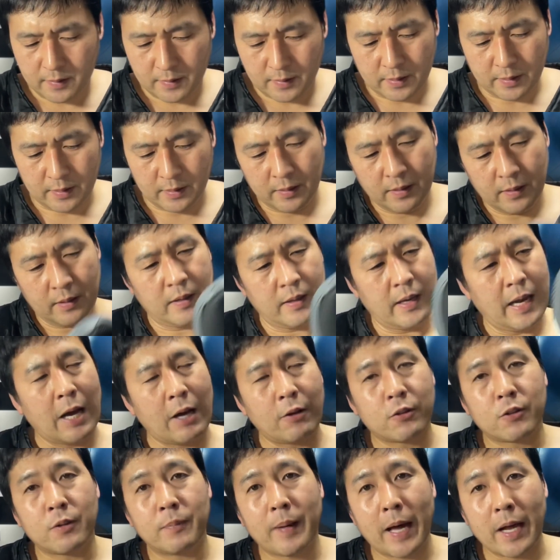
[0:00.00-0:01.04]
The
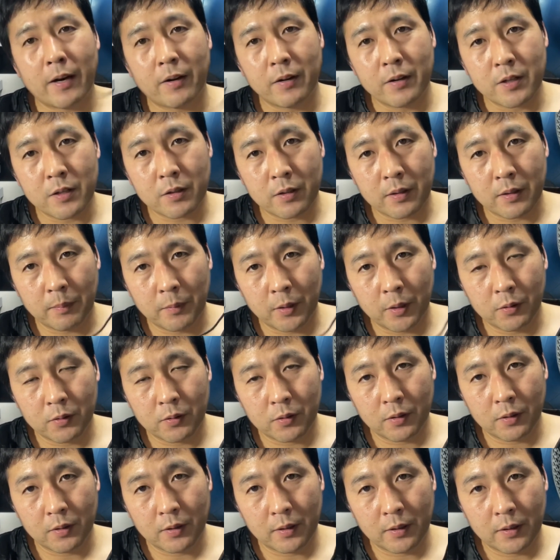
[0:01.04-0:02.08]
outsole pattern is similar
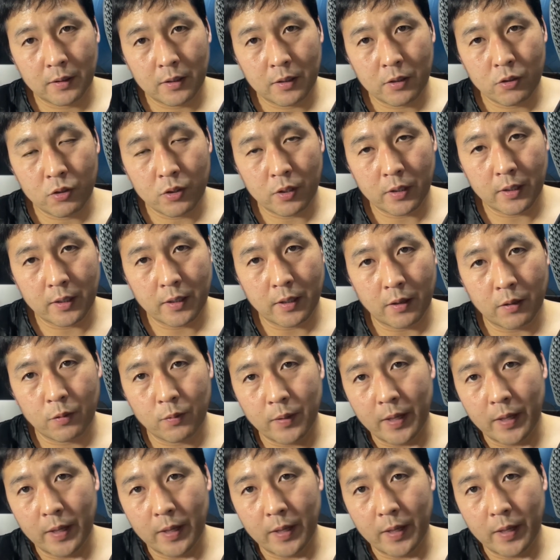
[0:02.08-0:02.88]
to the GT Cut 3,